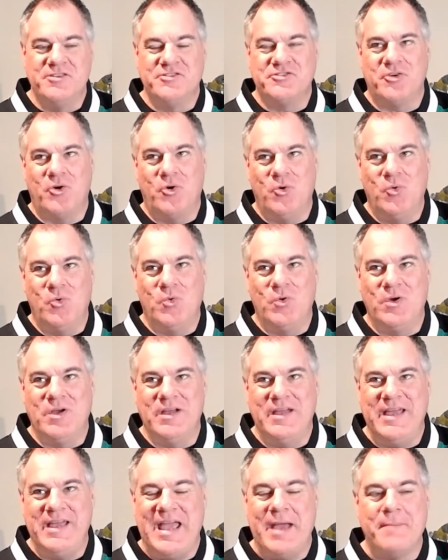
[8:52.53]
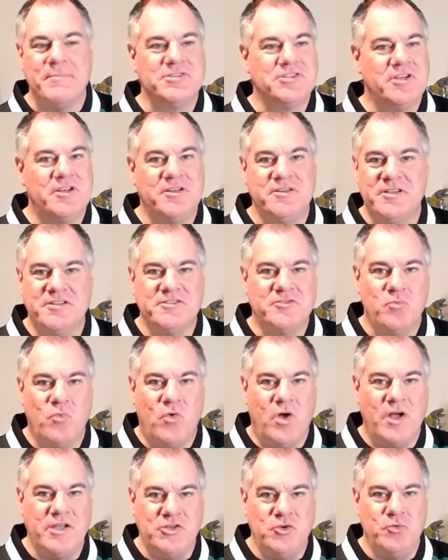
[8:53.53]
So Amazon doesn't
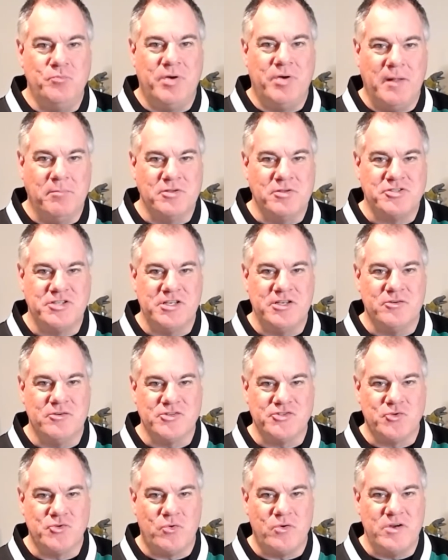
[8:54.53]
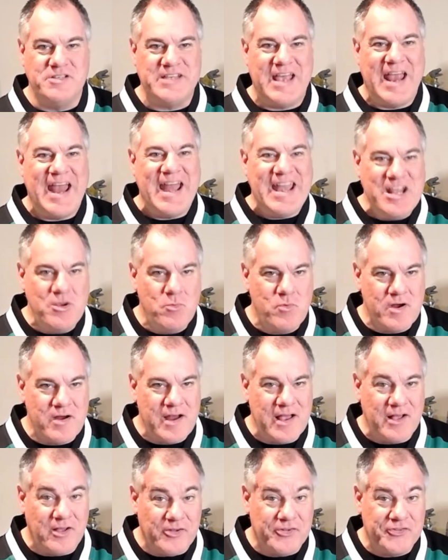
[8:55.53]
want you publishing your stories
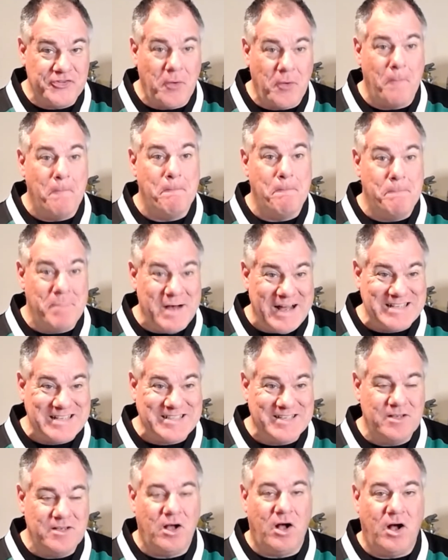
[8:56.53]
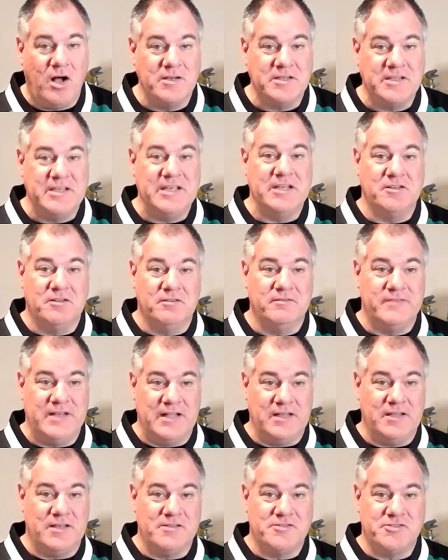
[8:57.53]
anywhere else but on Kindle
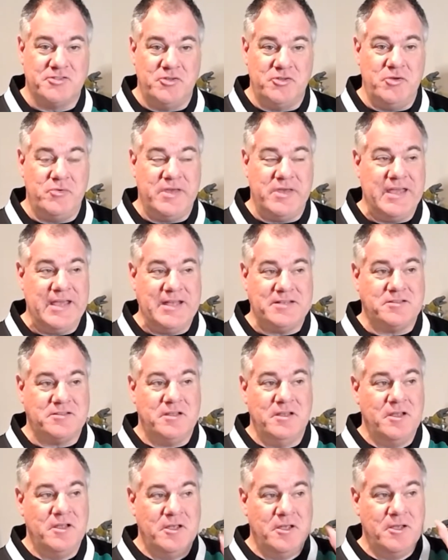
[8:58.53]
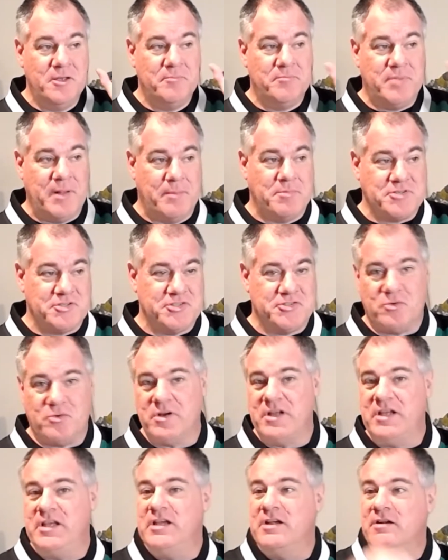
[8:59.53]
Vella. So you can't publish a
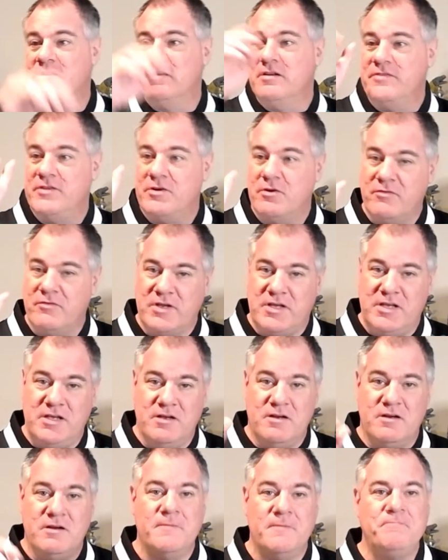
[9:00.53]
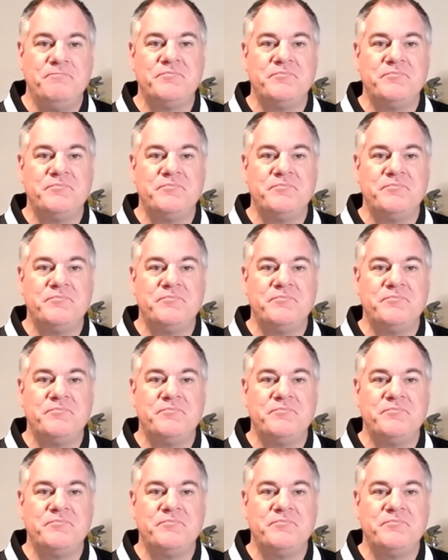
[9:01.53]
story here and then over here.